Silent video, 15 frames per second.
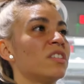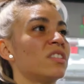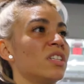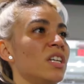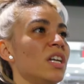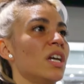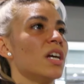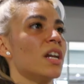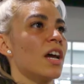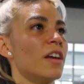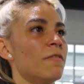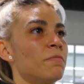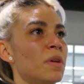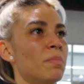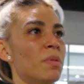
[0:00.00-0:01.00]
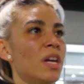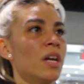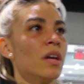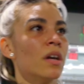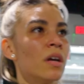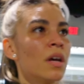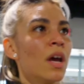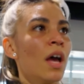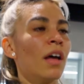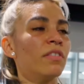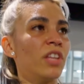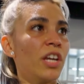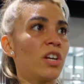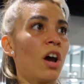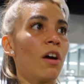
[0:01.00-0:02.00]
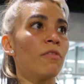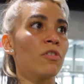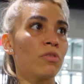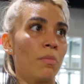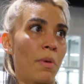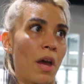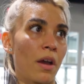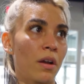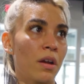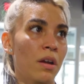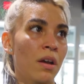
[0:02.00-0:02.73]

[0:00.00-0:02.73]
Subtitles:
NPC and IFBB, they cover the back.